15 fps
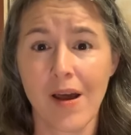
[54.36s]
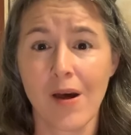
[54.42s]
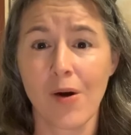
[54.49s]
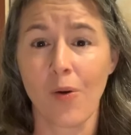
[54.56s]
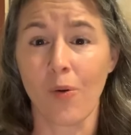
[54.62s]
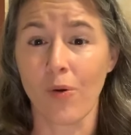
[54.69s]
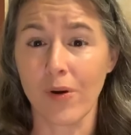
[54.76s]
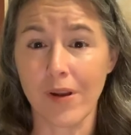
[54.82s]

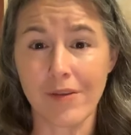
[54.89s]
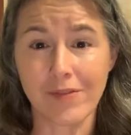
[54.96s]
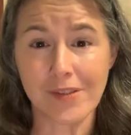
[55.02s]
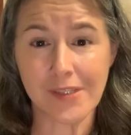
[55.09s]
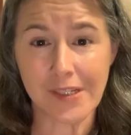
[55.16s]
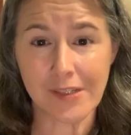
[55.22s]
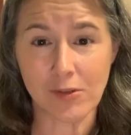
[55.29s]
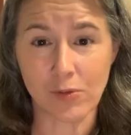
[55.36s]
or even
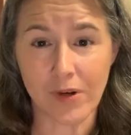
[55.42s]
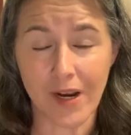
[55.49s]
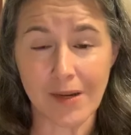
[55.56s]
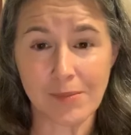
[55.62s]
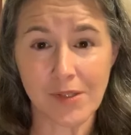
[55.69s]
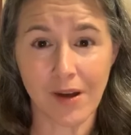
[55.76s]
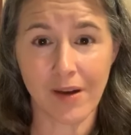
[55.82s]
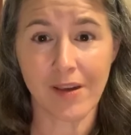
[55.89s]
sandalwood. I'm
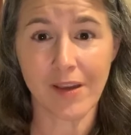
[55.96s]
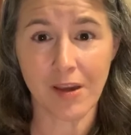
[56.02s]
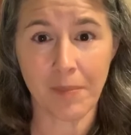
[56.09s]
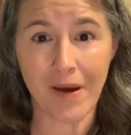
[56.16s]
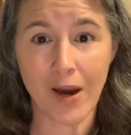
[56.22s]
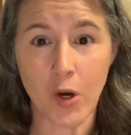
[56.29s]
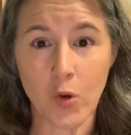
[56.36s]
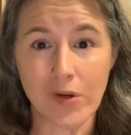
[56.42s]
talking
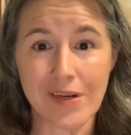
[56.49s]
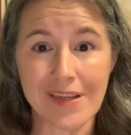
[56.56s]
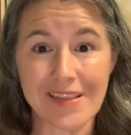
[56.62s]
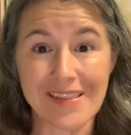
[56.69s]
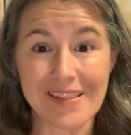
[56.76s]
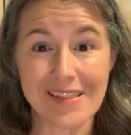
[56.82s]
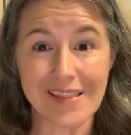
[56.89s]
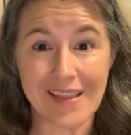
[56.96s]
about
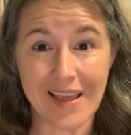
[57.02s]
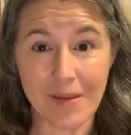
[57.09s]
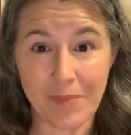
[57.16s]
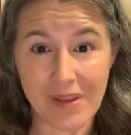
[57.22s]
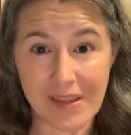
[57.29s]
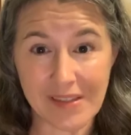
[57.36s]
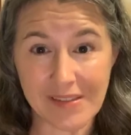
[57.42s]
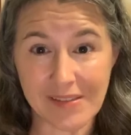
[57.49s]

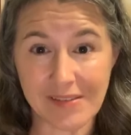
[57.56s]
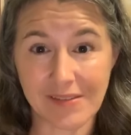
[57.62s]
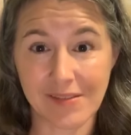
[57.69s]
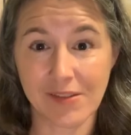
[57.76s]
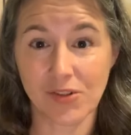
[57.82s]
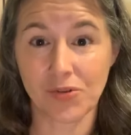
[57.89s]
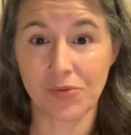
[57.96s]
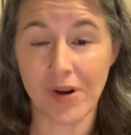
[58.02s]
lemon,
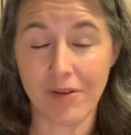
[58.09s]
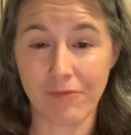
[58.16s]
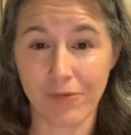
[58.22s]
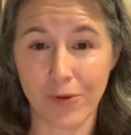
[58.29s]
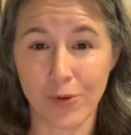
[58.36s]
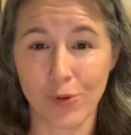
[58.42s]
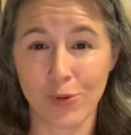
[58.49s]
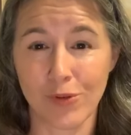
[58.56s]

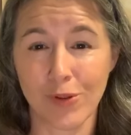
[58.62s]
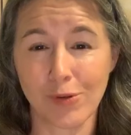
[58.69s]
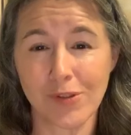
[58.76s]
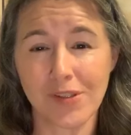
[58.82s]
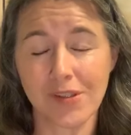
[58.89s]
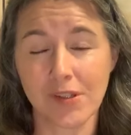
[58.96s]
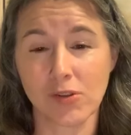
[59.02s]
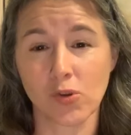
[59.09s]
grapefruit, those
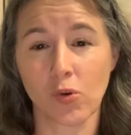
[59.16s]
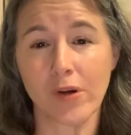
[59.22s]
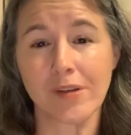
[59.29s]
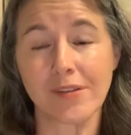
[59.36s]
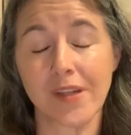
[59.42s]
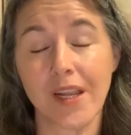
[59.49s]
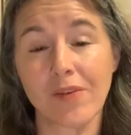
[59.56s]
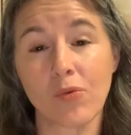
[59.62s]
essential
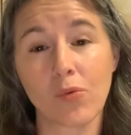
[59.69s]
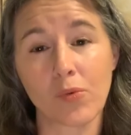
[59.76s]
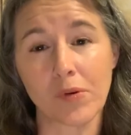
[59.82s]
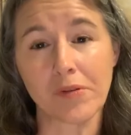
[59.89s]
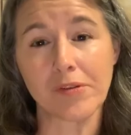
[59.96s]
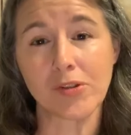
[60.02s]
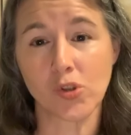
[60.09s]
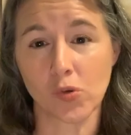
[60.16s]
oils that have a
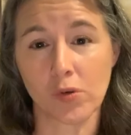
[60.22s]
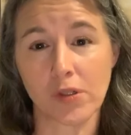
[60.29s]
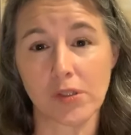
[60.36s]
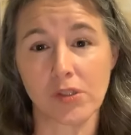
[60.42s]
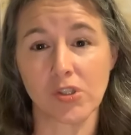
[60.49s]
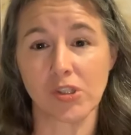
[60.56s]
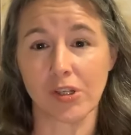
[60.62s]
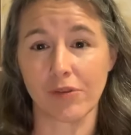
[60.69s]
really short
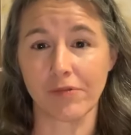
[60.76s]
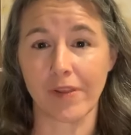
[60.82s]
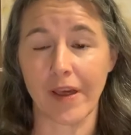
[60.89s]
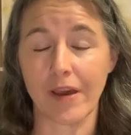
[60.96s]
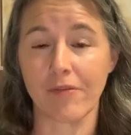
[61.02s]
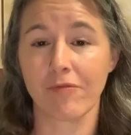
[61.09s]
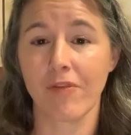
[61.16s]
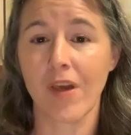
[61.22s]
shelf
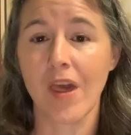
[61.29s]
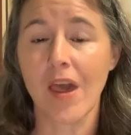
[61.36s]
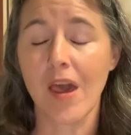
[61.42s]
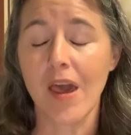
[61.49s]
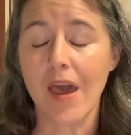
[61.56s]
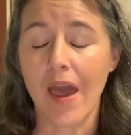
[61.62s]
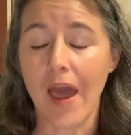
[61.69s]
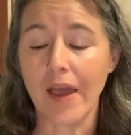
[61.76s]
life.
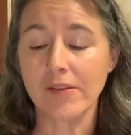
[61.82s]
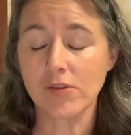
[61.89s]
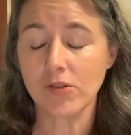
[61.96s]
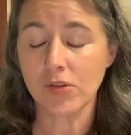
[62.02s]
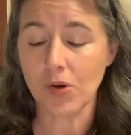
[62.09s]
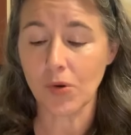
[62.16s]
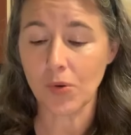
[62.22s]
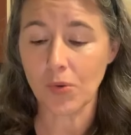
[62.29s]
And
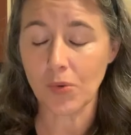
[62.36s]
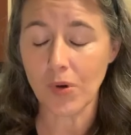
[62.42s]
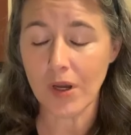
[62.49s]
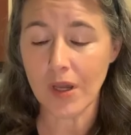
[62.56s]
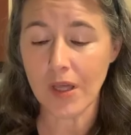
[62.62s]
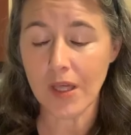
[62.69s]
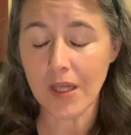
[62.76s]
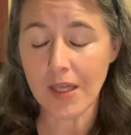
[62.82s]
so
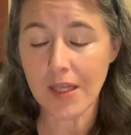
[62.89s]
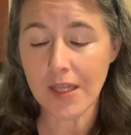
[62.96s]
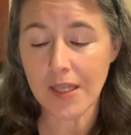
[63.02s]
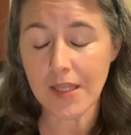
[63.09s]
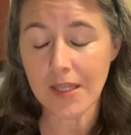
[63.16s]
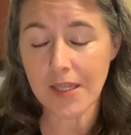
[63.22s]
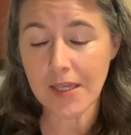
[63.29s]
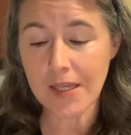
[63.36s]

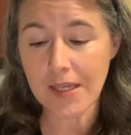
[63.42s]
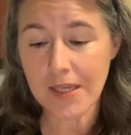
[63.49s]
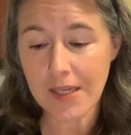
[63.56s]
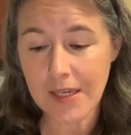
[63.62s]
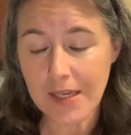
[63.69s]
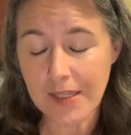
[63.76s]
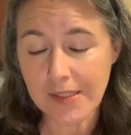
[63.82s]
it's